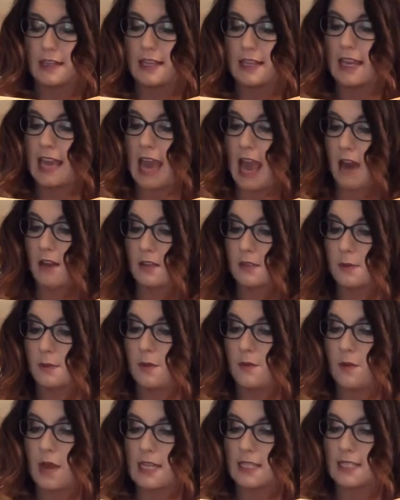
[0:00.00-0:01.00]
The cows
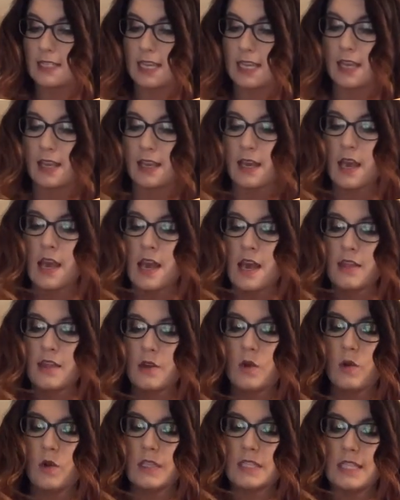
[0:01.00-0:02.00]
were resting.
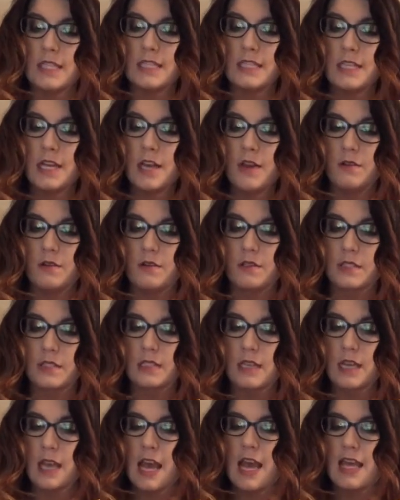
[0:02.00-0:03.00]
The horses
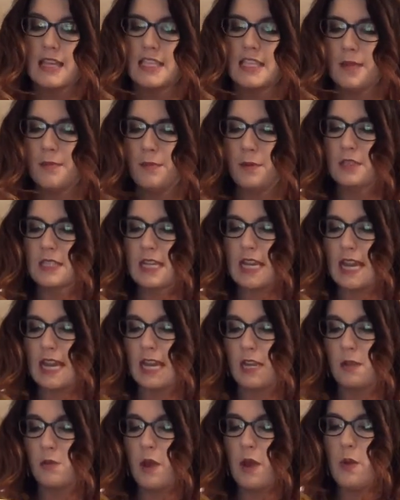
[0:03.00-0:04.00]
dozed. Templeton
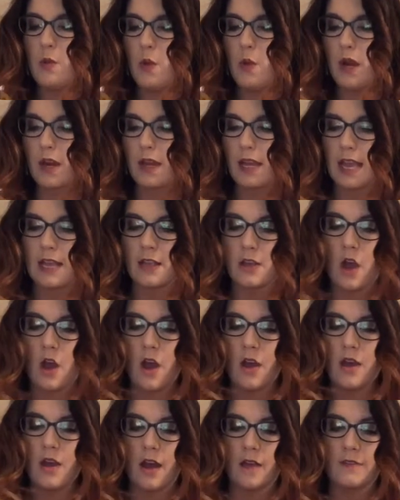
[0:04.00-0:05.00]
had quit work and
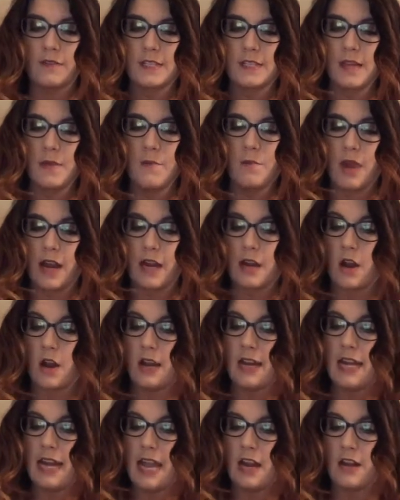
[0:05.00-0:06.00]
gone off somewhere
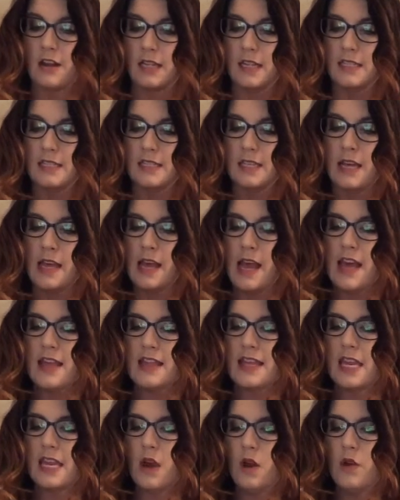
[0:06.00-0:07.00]
on an errand.
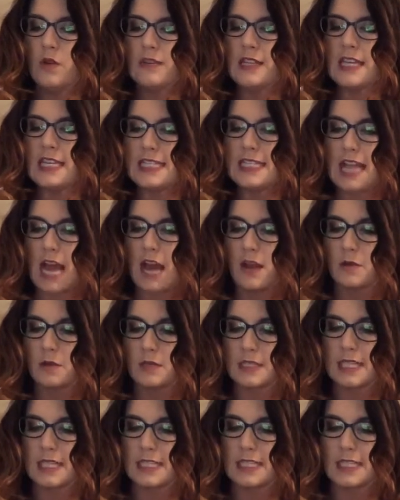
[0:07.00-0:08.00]
The only sound
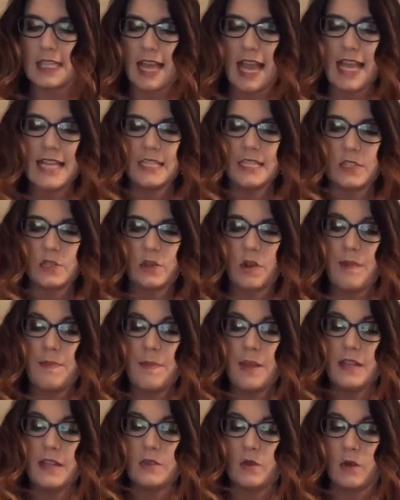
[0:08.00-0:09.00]
was a slight
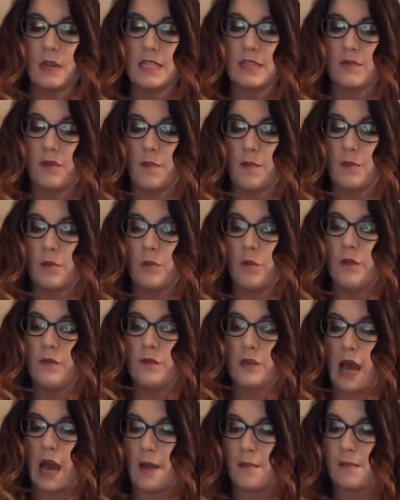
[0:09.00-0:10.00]
scraping noise from the
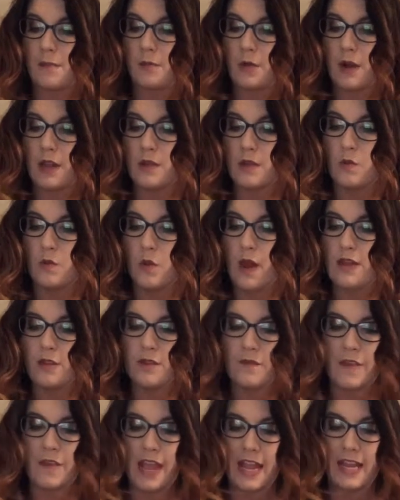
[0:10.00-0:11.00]
rooftop, where the
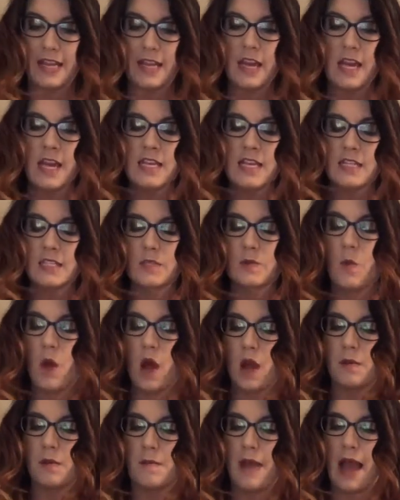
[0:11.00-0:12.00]
weather vane
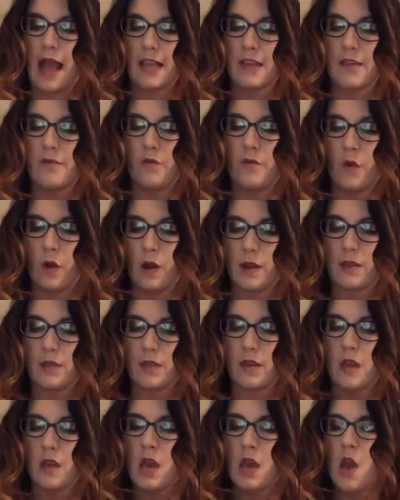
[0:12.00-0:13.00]
swung back and
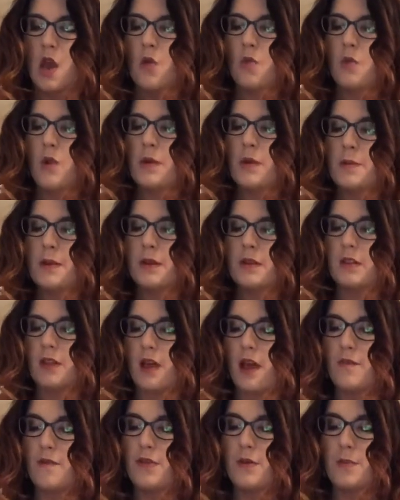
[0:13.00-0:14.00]
forth. Wilbur
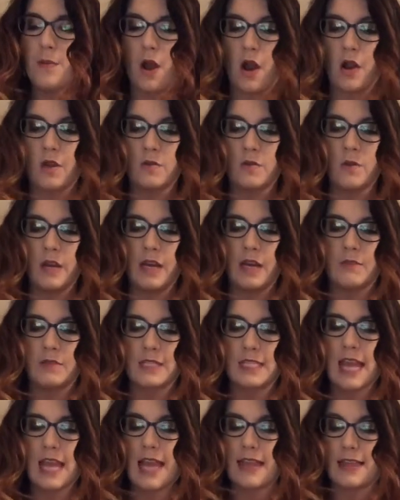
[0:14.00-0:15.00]
loved the barn when it
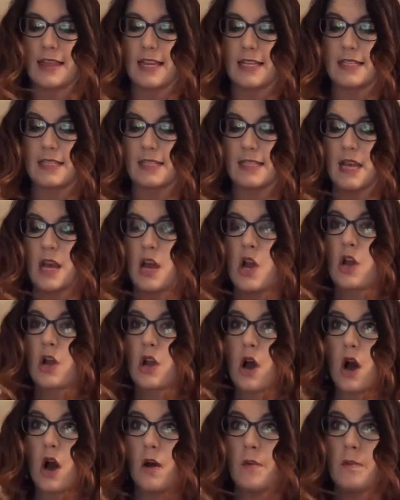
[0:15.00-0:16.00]
was like this,
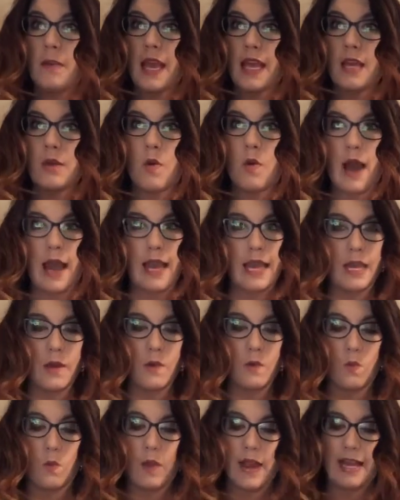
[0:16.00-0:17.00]
calm and
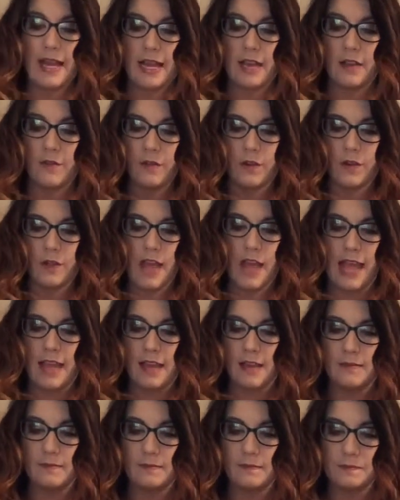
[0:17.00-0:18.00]
quiet, waiting for light.
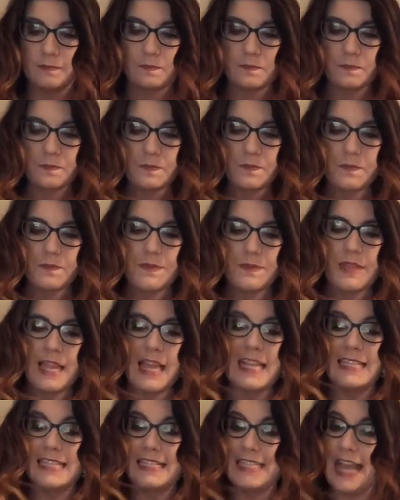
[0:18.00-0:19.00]

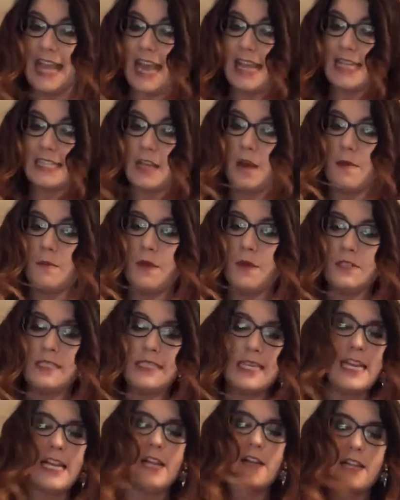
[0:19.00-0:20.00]
Day is
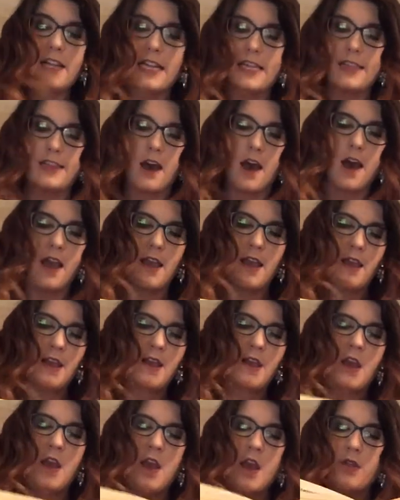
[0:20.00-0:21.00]
almost here, he thought.
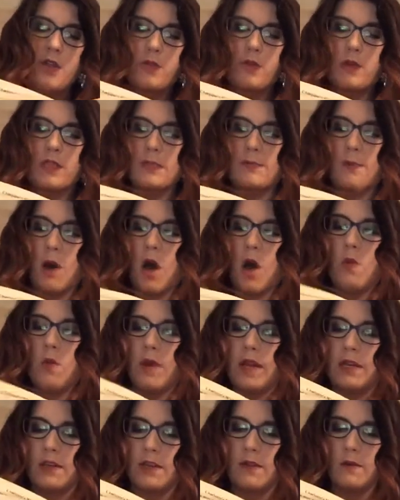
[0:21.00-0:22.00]
Through a small
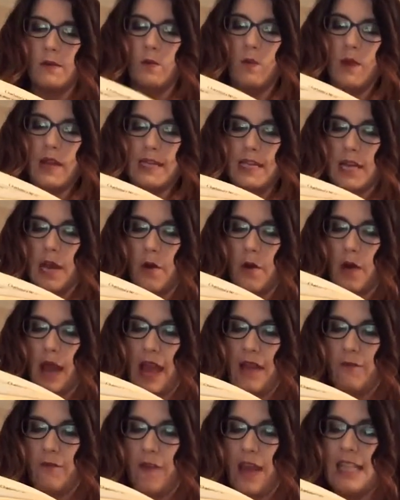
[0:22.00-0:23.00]
window,
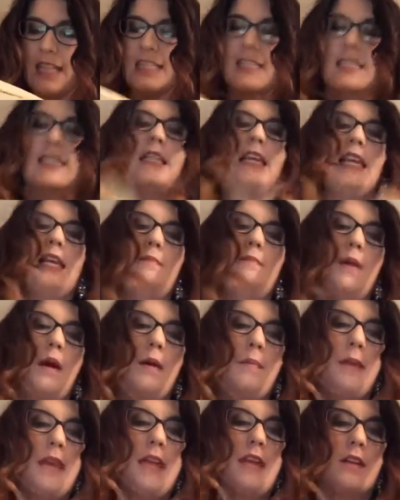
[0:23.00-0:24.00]
a faint gleam
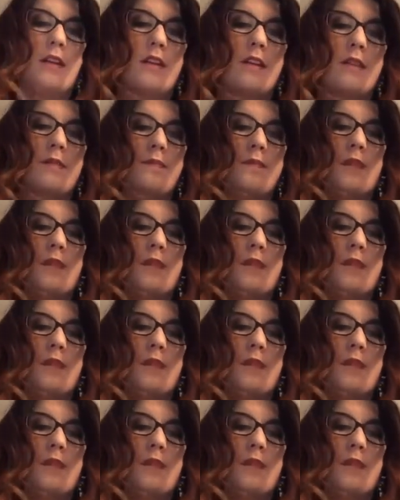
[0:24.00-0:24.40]
appeared.